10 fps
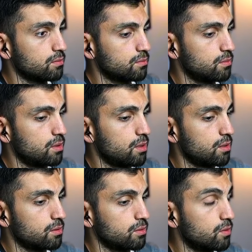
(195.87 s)
are
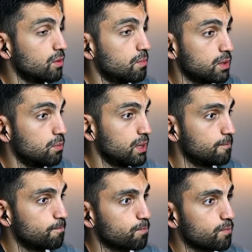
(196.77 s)
doing B2B,
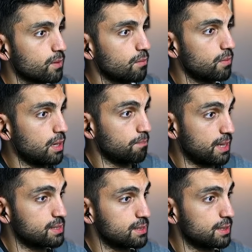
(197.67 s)
and
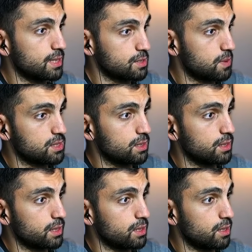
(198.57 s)
basically
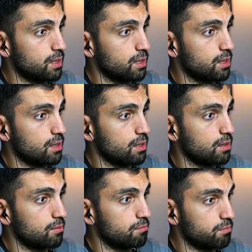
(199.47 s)
especially
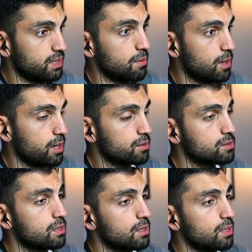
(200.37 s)
media buyers.
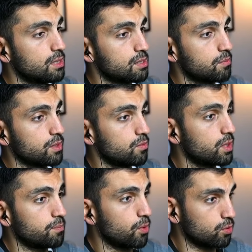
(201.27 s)
It's something really
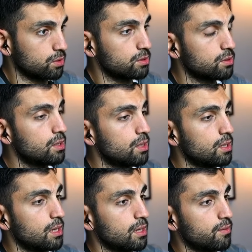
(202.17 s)
important
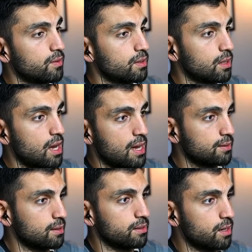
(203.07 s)
that
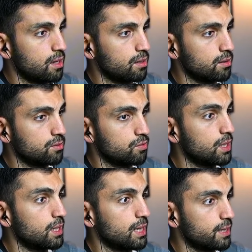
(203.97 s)
I'd really
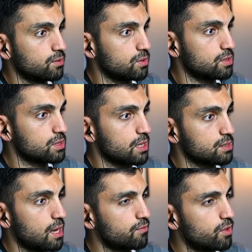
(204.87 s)
like to discuss.
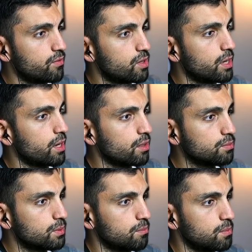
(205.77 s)
Have you ever helped
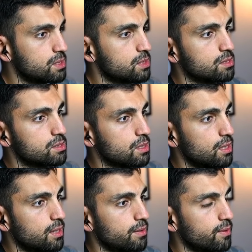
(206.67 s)
a business
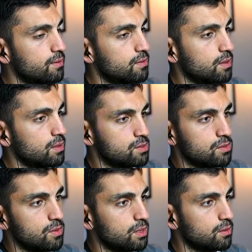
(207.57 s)
that is
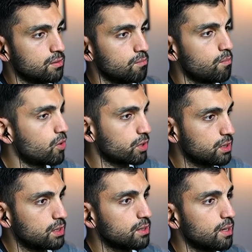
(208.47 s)
doing
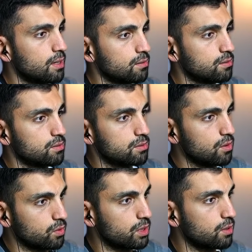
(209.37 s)
marketing and
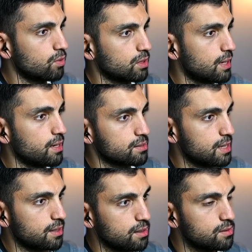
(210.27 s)
talking with clients
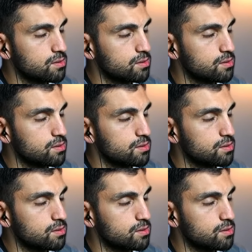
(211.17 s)
like this?